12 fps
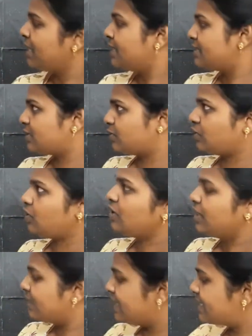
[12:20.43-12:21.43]
So,
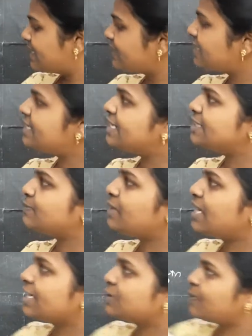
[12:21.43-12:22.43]
this is the
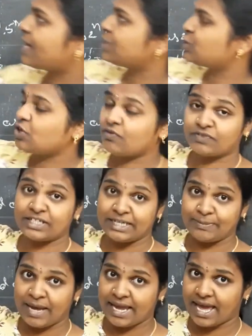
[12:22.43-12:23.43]
decimal expansion of 3
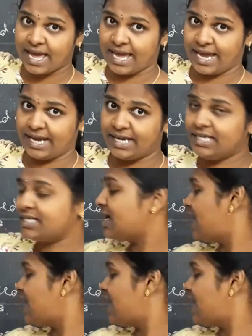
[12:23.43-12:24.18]
by 8